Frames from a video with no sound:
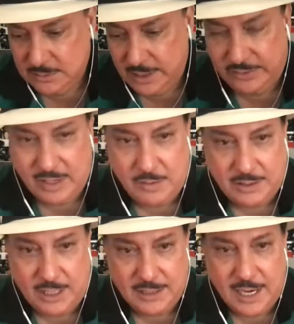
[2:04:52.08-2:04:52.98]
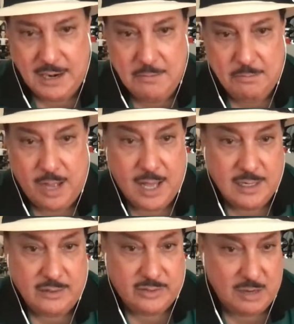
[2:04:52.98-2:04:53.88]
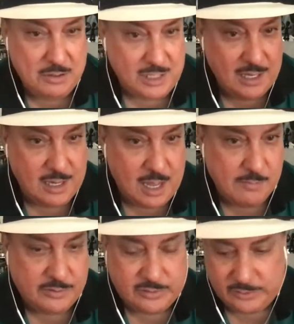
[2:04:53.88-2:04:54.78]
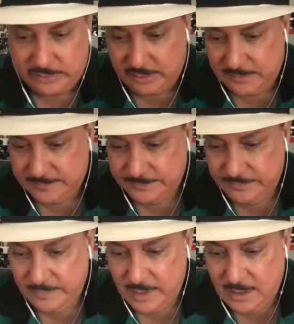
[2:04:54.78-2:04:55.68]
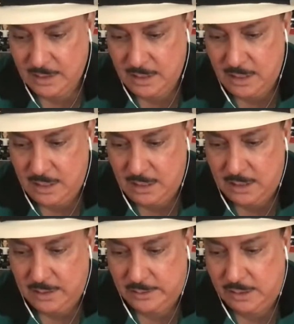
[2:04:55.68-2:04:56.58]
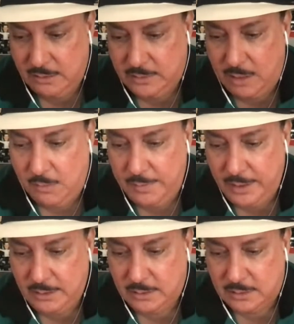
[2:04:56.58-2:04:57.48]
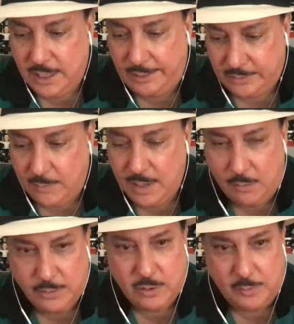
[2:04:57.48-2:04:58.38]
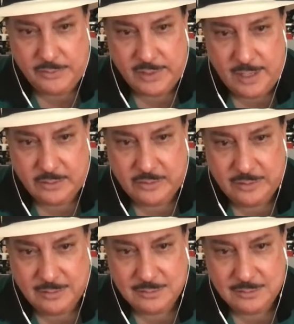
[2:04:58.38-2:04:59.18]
It's everything that it embodies and everything it encompasses. There will be things coming out with Opus X.